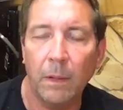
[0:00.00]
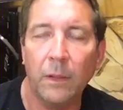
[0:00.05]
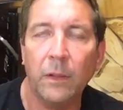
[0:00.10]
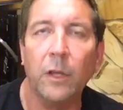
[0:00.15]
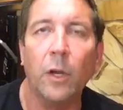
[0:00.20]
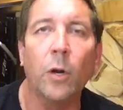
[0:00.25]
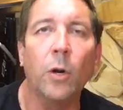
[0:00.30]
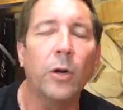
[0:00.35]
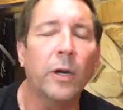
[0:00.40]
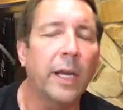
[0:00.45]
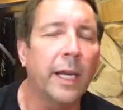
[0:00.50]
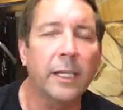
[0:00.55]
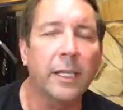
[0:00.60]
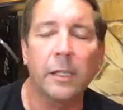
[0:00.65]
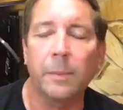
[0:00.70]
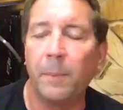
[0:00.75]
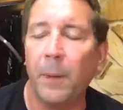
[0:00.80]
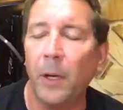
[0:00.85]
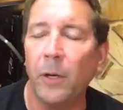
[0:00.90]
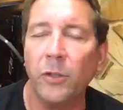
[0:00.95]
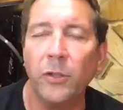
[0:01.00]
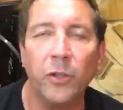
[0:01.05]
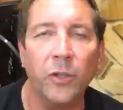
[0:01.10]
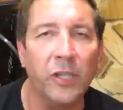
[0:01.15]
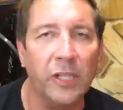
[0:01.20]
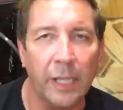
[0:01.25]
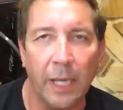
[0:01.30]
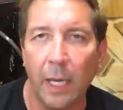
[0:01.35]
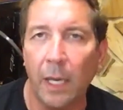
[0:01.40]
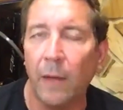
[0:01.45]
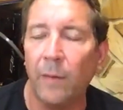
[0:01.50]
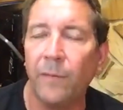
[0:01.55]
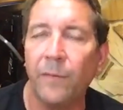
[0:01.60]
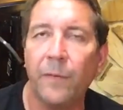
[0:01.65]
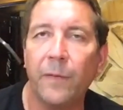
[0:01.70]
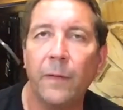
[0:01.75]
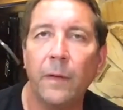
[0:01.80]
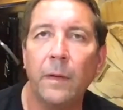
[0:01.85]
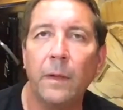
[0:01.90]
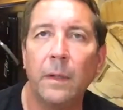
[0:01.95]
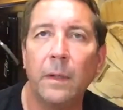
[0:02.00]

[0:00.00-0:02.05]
Third, expose yourself